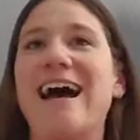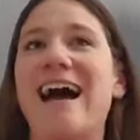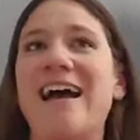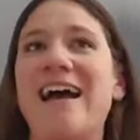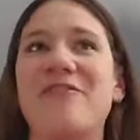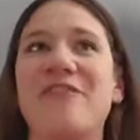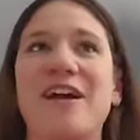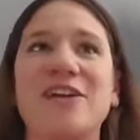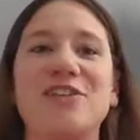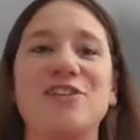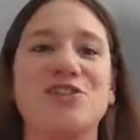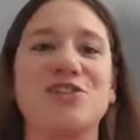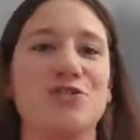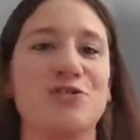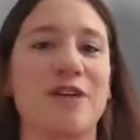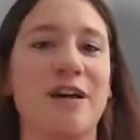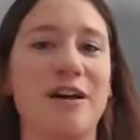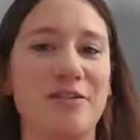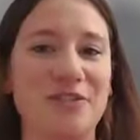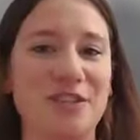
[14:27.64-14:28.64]
I've had
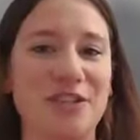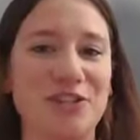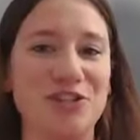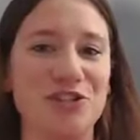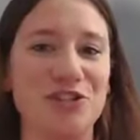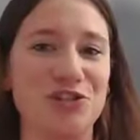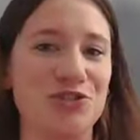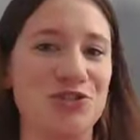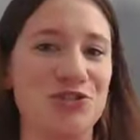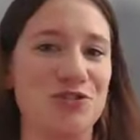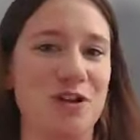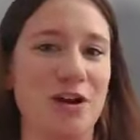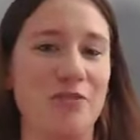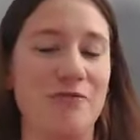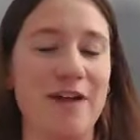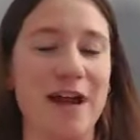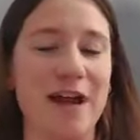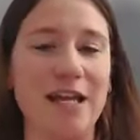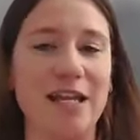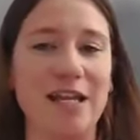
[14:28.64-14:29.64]
two healthy children
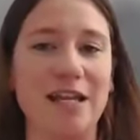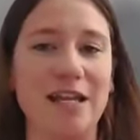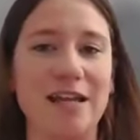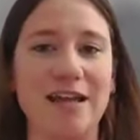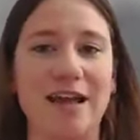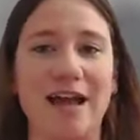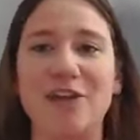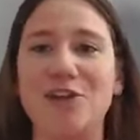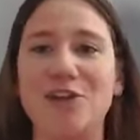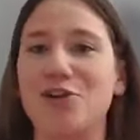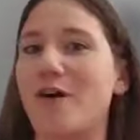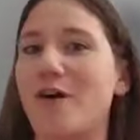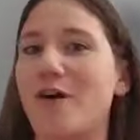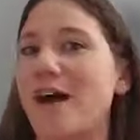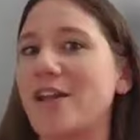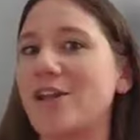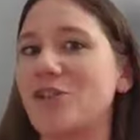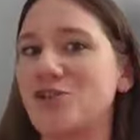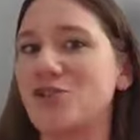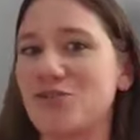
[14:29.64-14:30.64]
already. I know
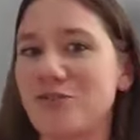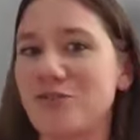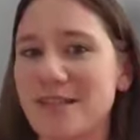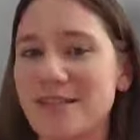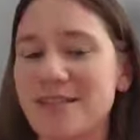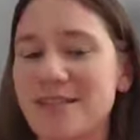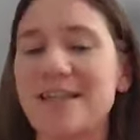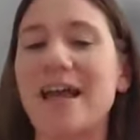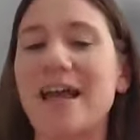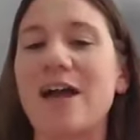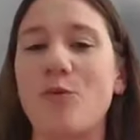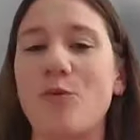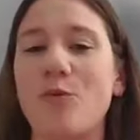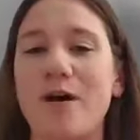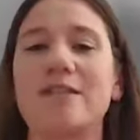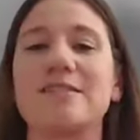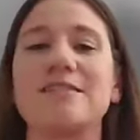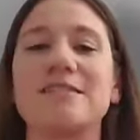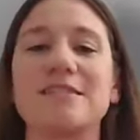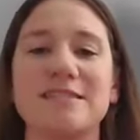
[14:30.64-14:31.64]
how to do this. Like I
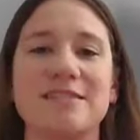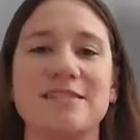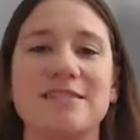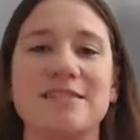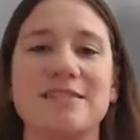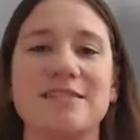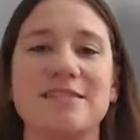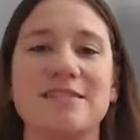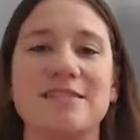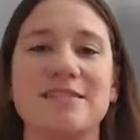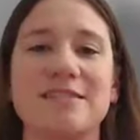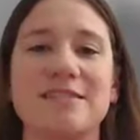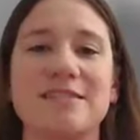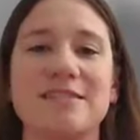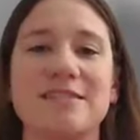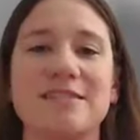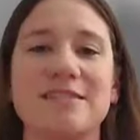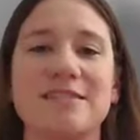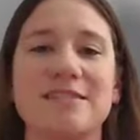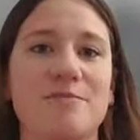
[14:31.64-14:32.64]
wanted to still have my
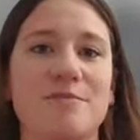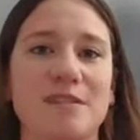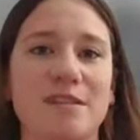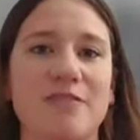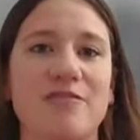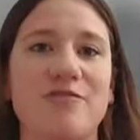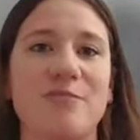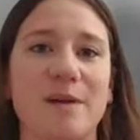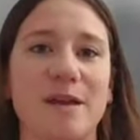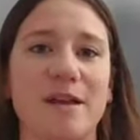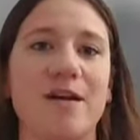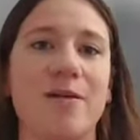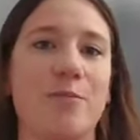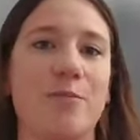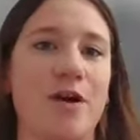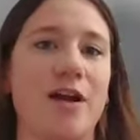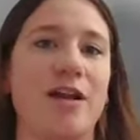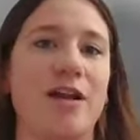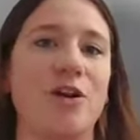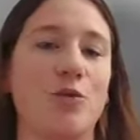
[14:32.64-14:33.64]
freedoms of being a
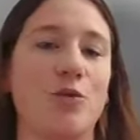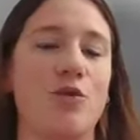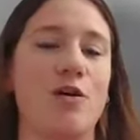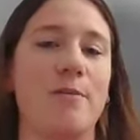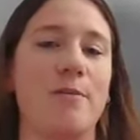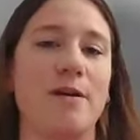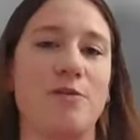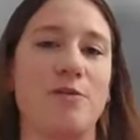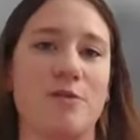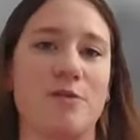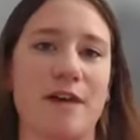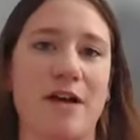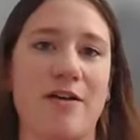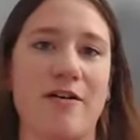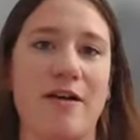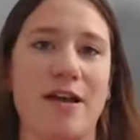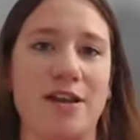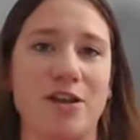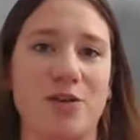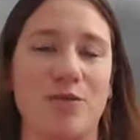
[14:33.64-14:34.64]
pregnant woman
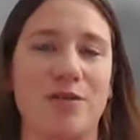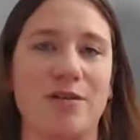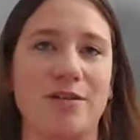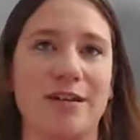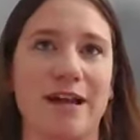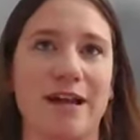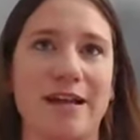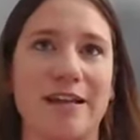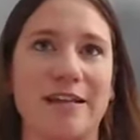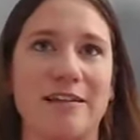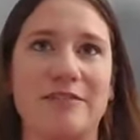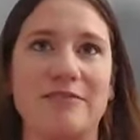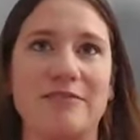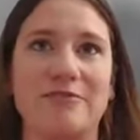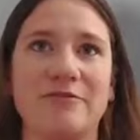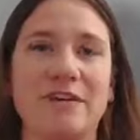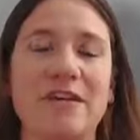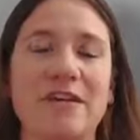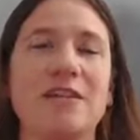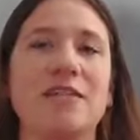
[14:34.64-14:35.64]
without anyone kind
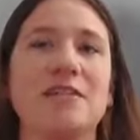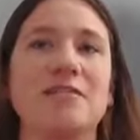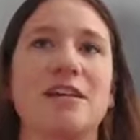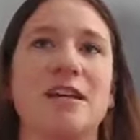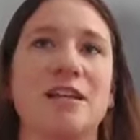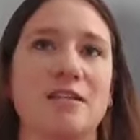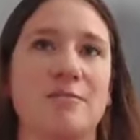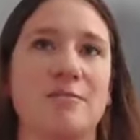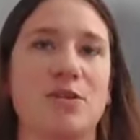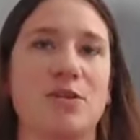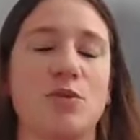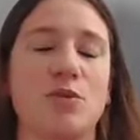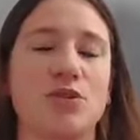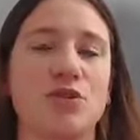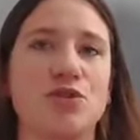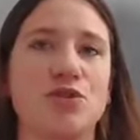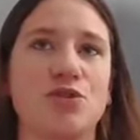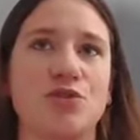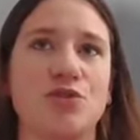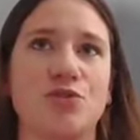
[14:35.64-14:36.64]
of telling me what
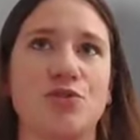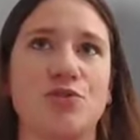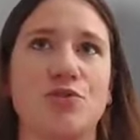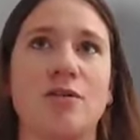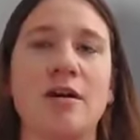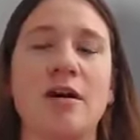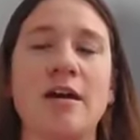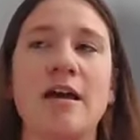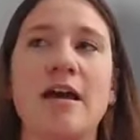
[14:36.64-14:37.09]
to do.